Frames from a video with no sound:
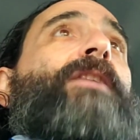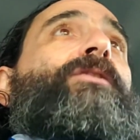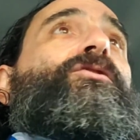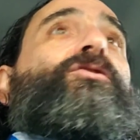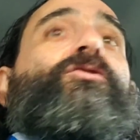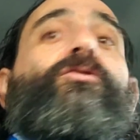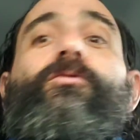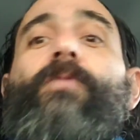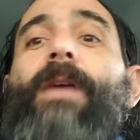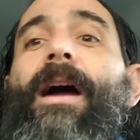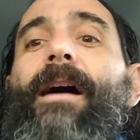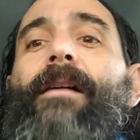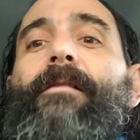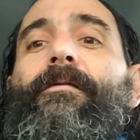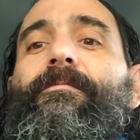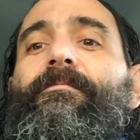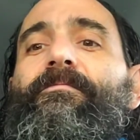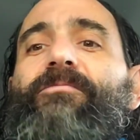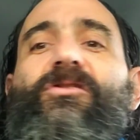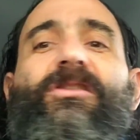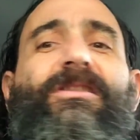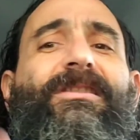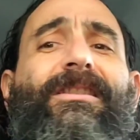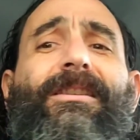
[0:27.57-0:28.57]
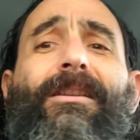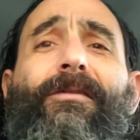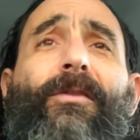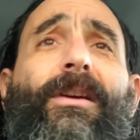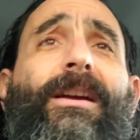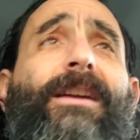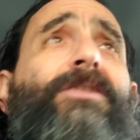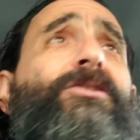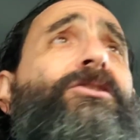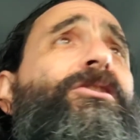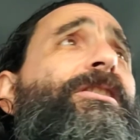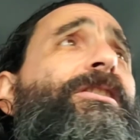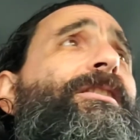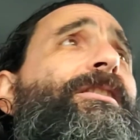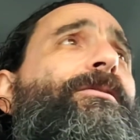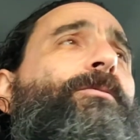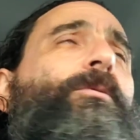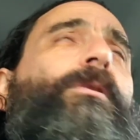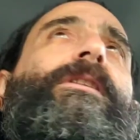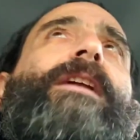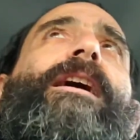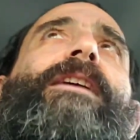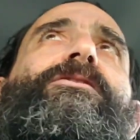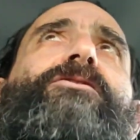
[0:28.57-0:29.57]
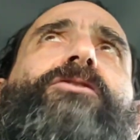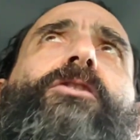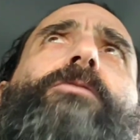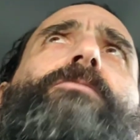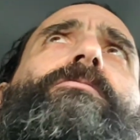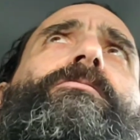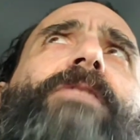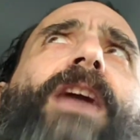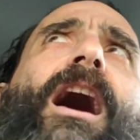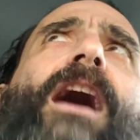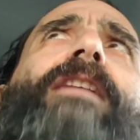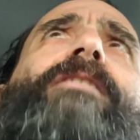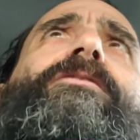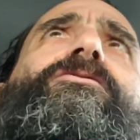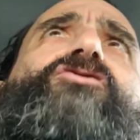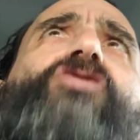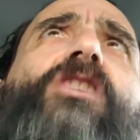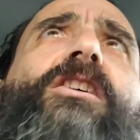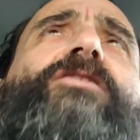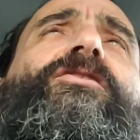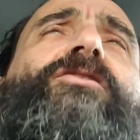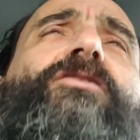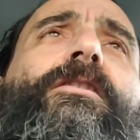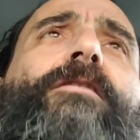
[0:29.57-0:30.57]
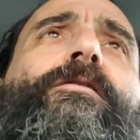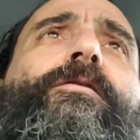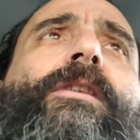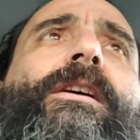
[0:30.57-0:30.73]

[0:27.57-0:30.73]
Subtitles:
To have just enough range. Well, not just enough